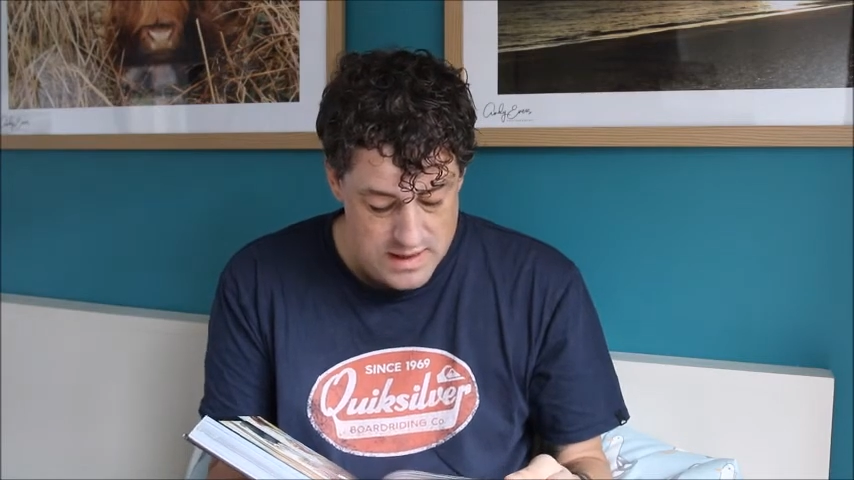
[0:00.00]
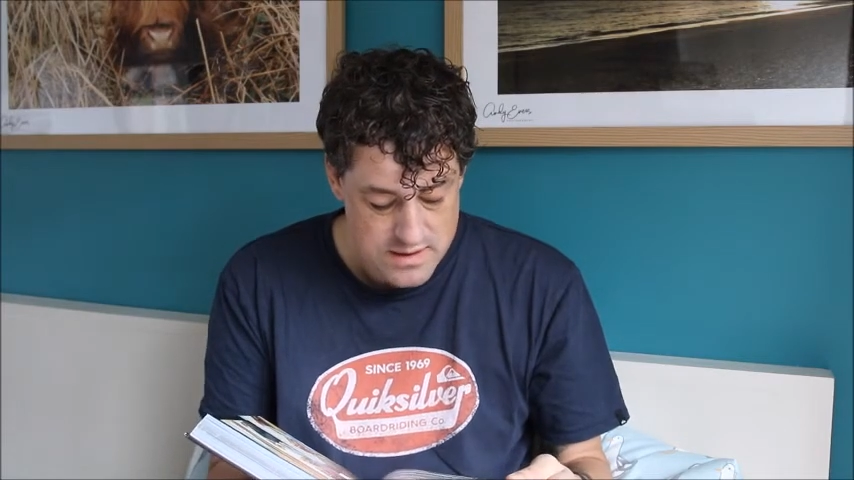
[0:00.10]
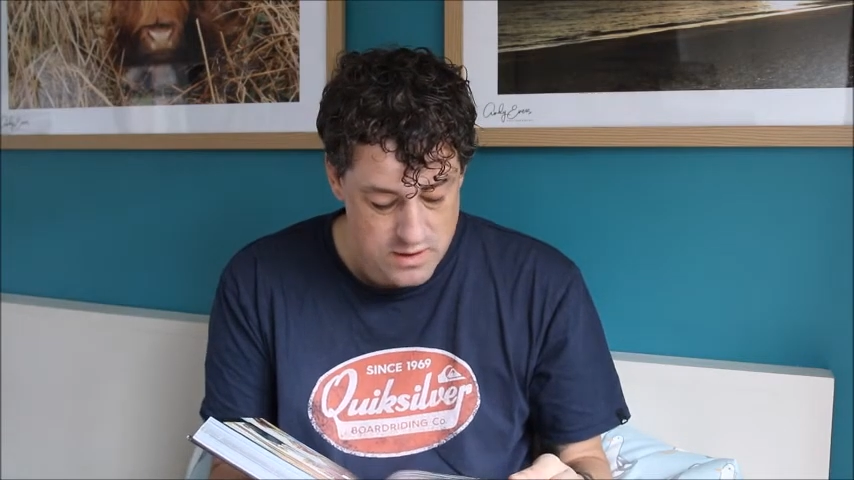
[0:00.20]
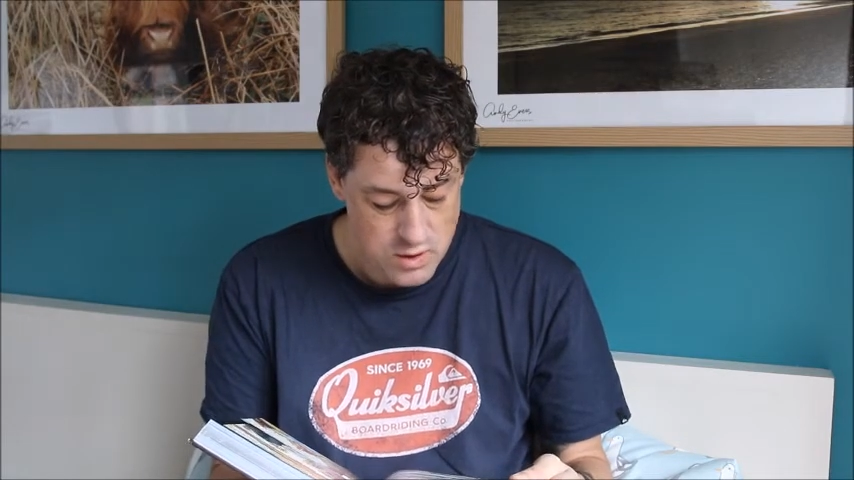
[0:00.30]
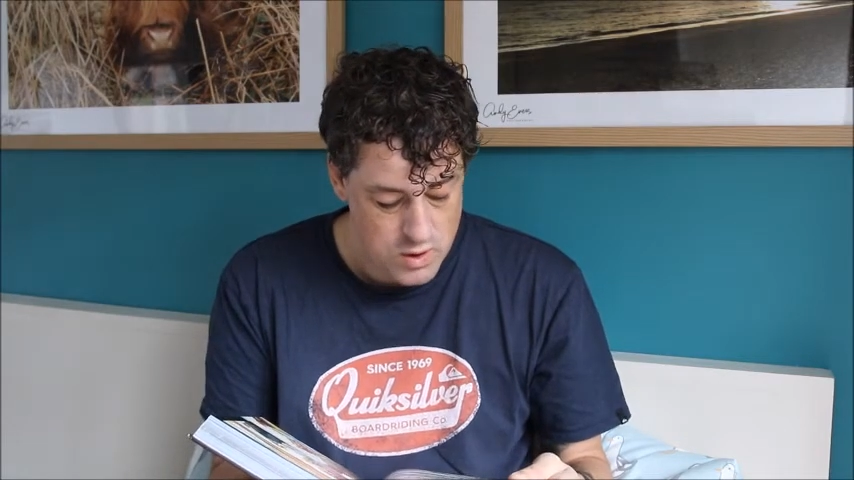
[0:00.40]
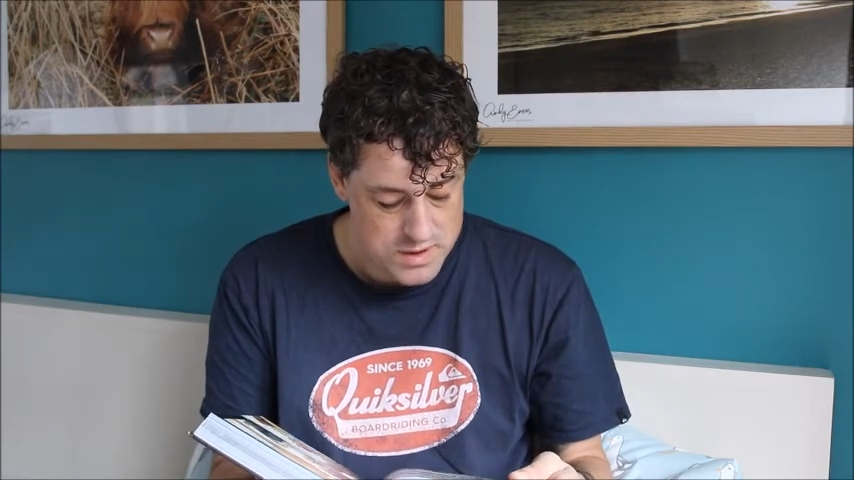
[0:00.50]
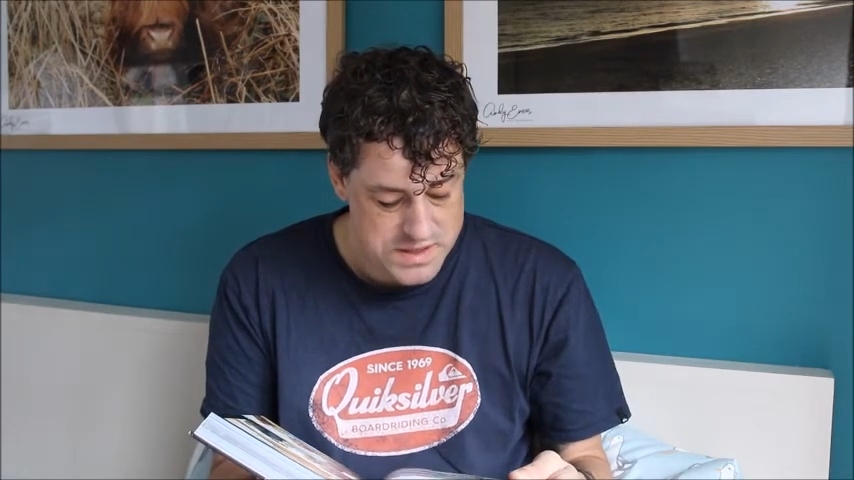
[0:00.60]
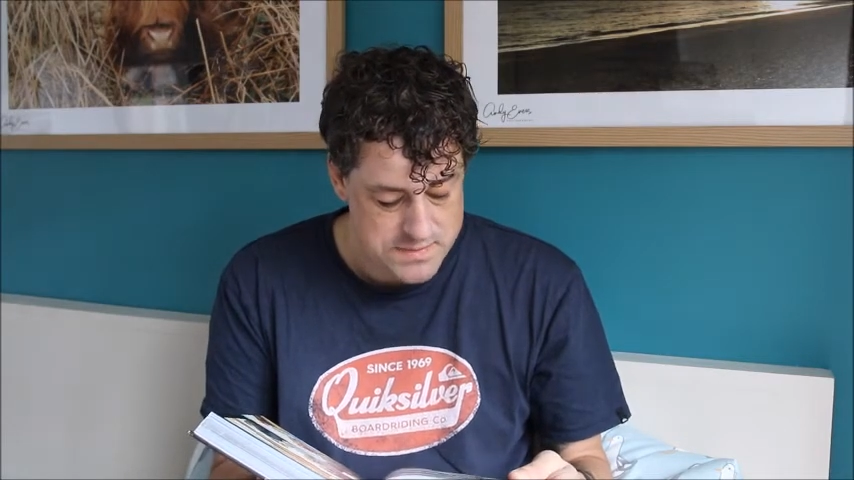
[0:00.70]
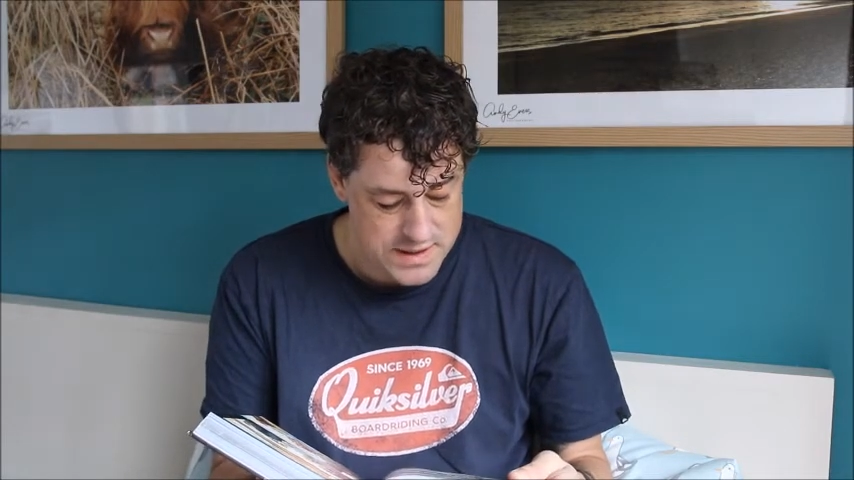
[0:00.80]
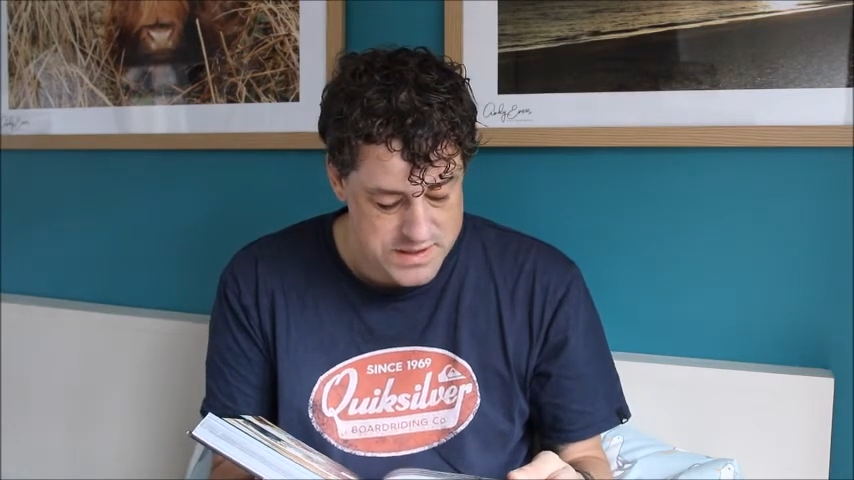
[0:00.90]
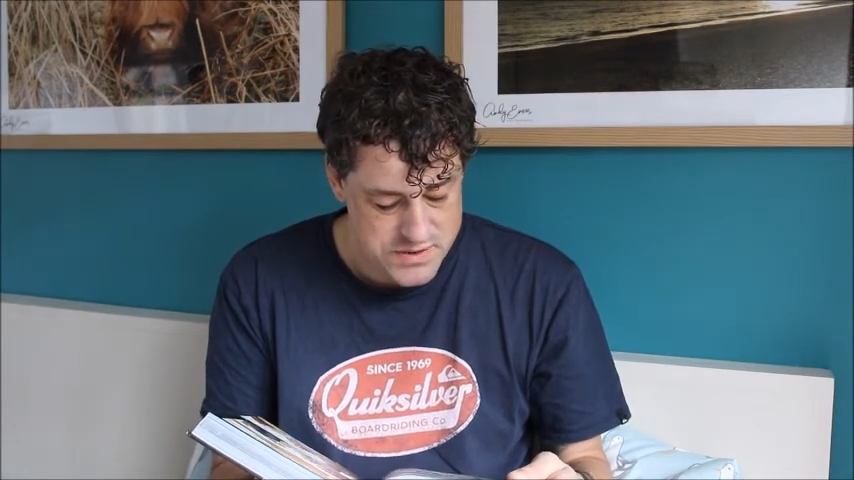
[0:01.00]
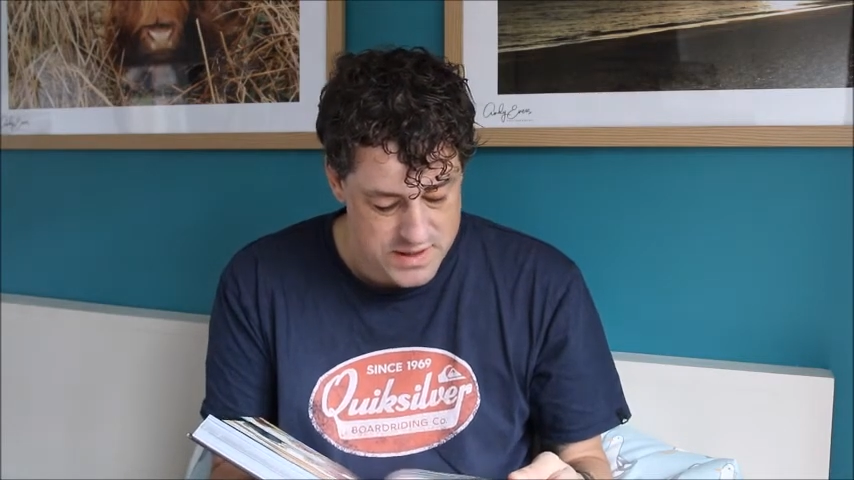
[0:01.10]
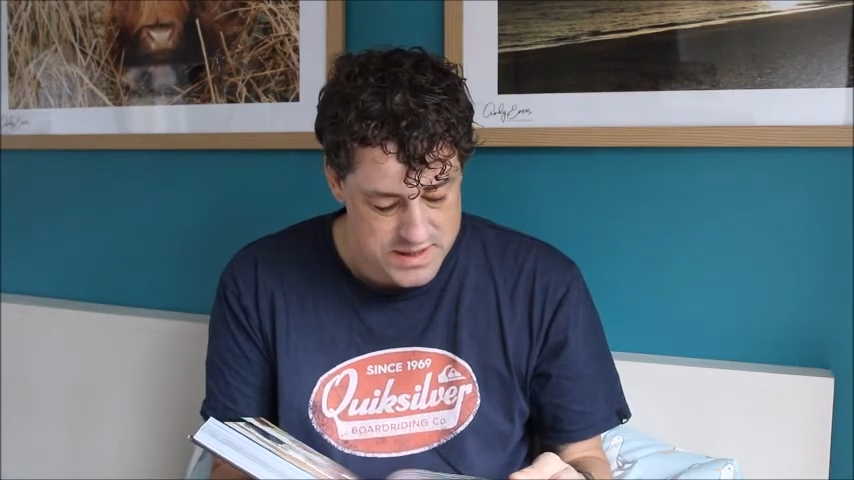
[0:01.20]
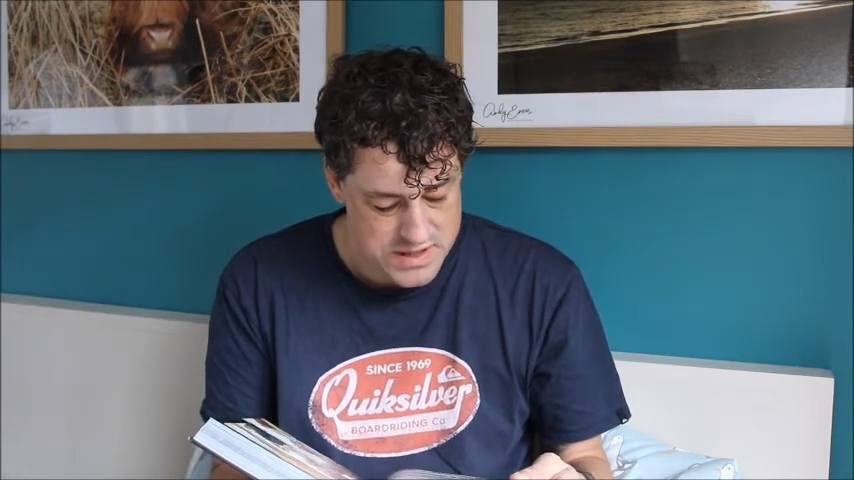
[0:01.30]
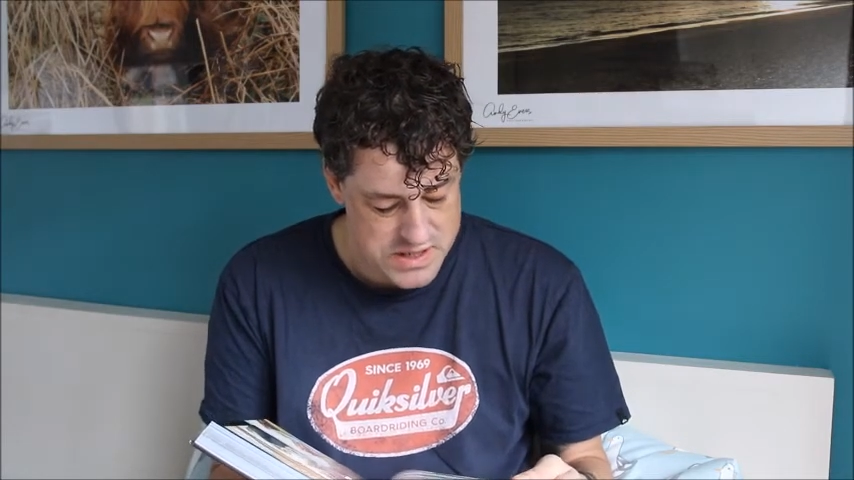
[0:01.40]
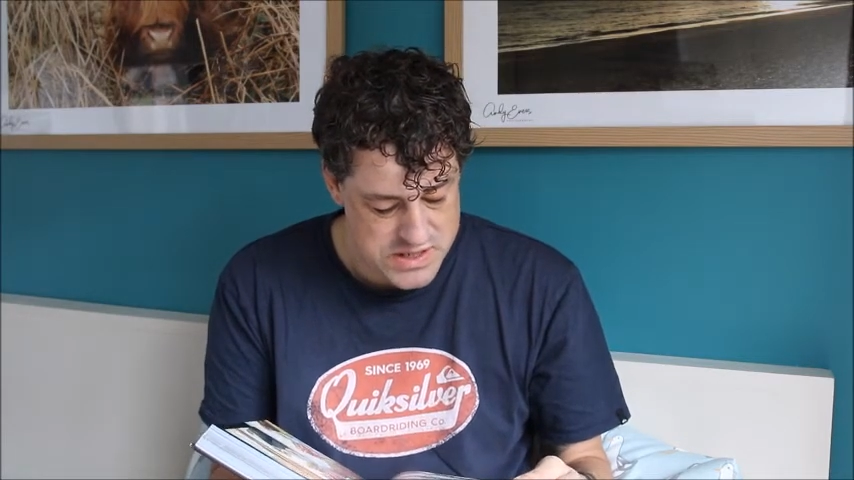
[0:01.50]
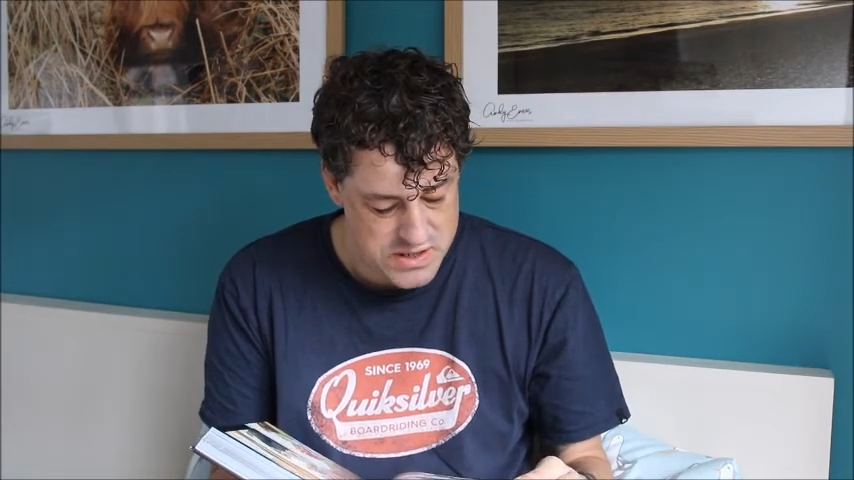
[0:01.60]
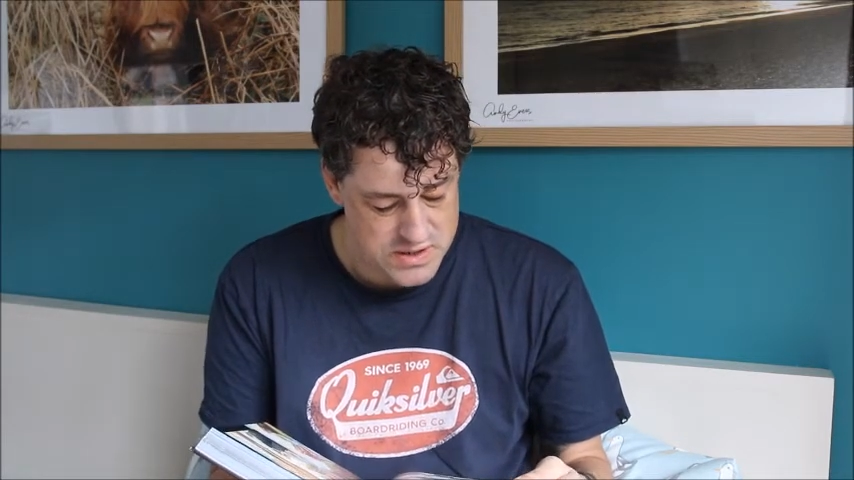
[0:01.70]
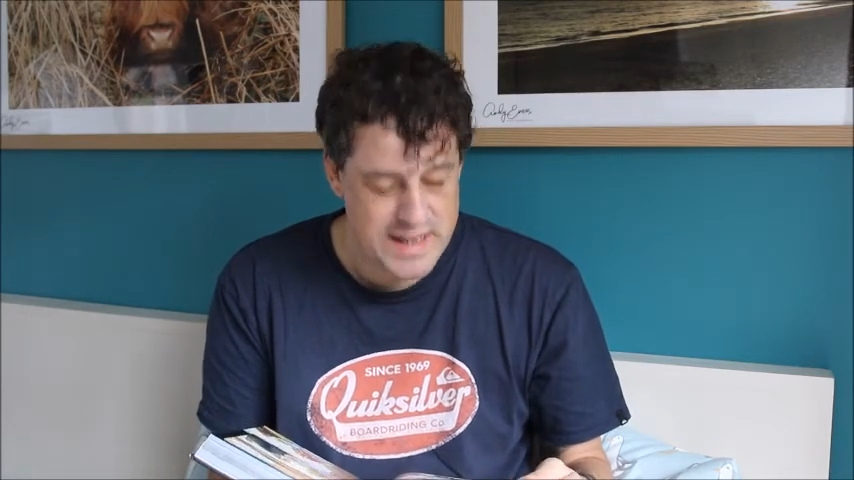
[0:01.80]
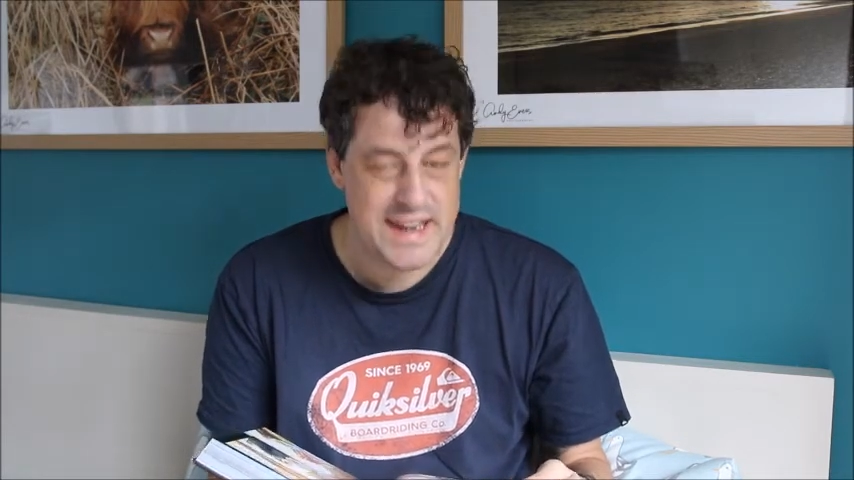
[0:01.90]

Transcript: The Lord is my strength and song.